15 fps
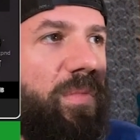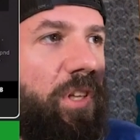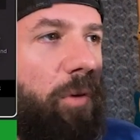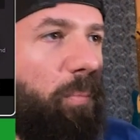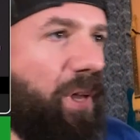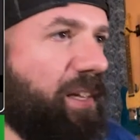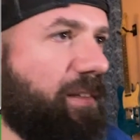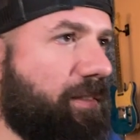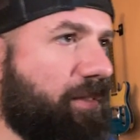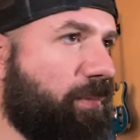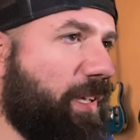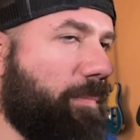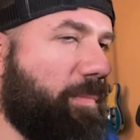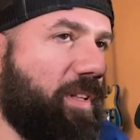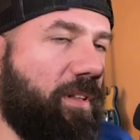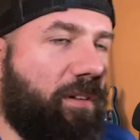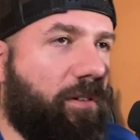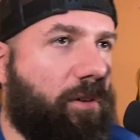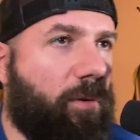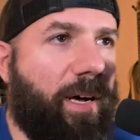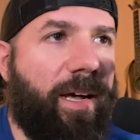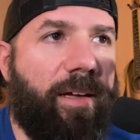Bass is maybe a little
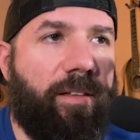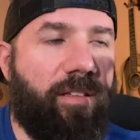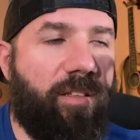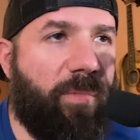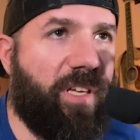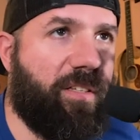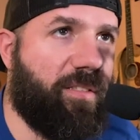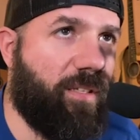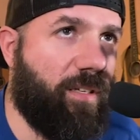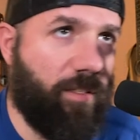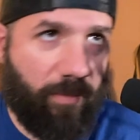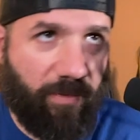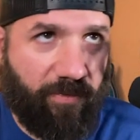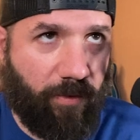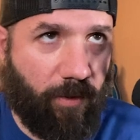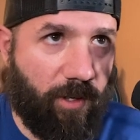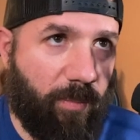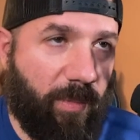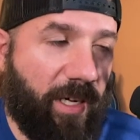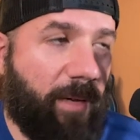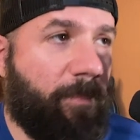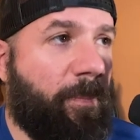quiet in the mix on the before,
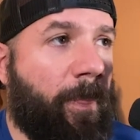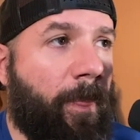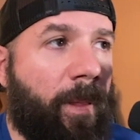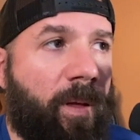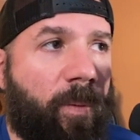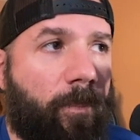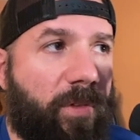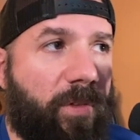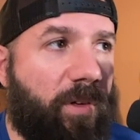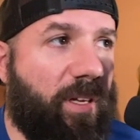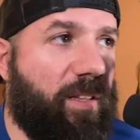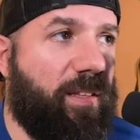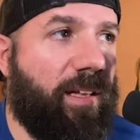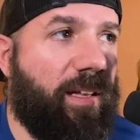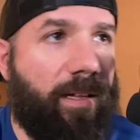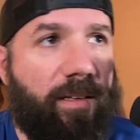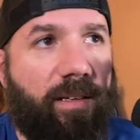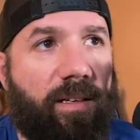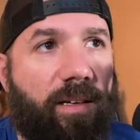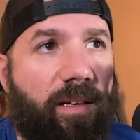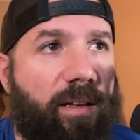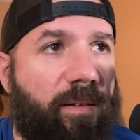but you get the
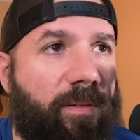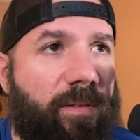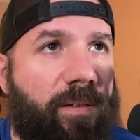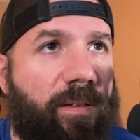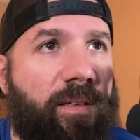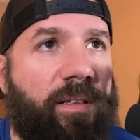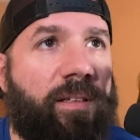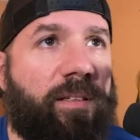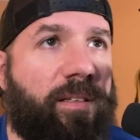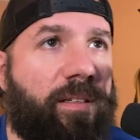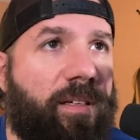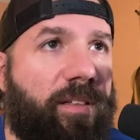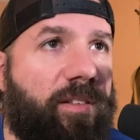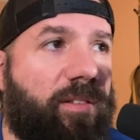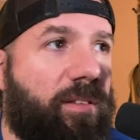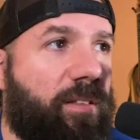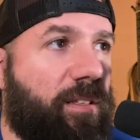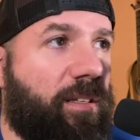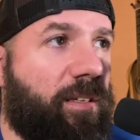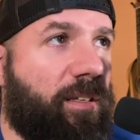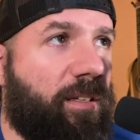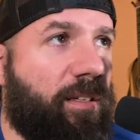idea. It's
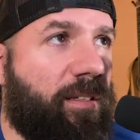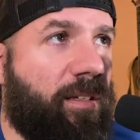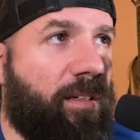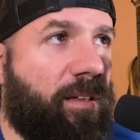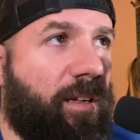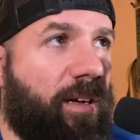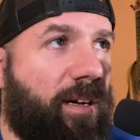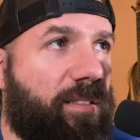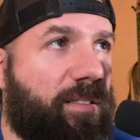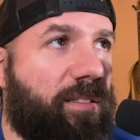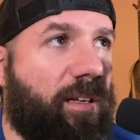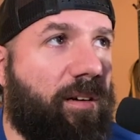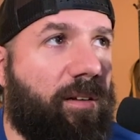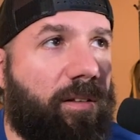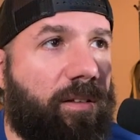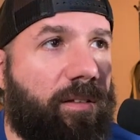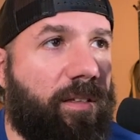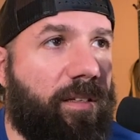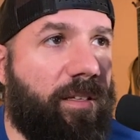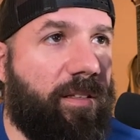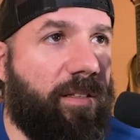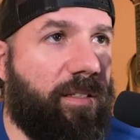not subtle
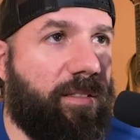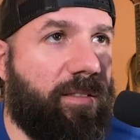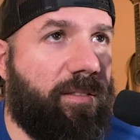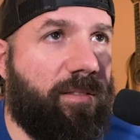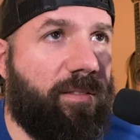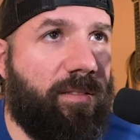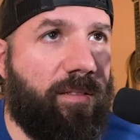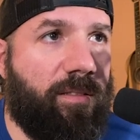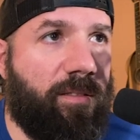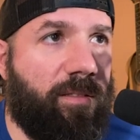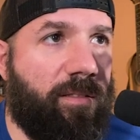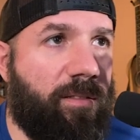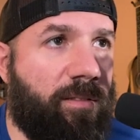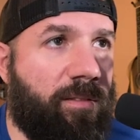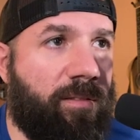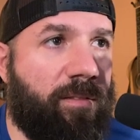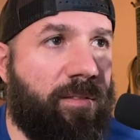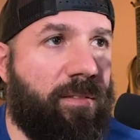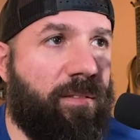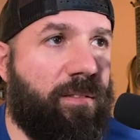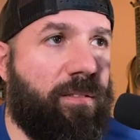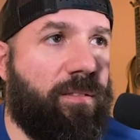in this
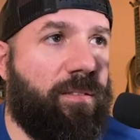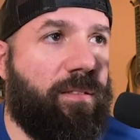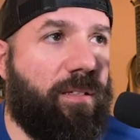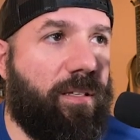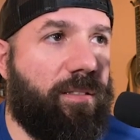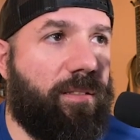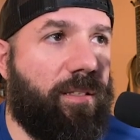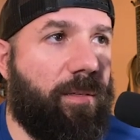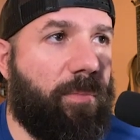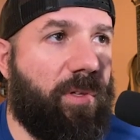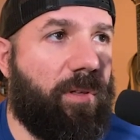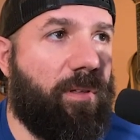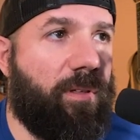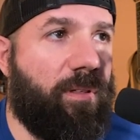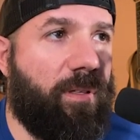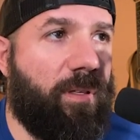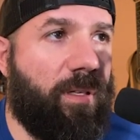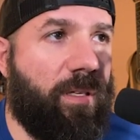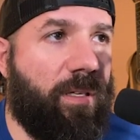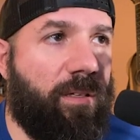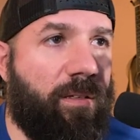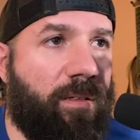example
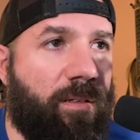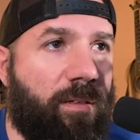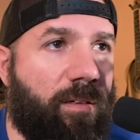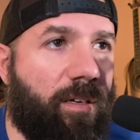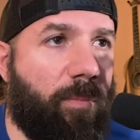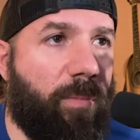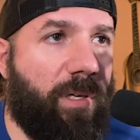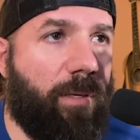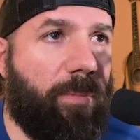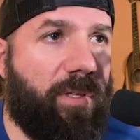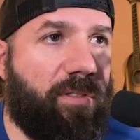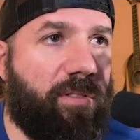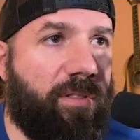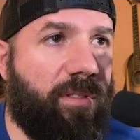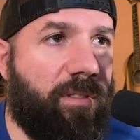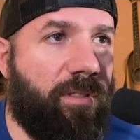on purpose.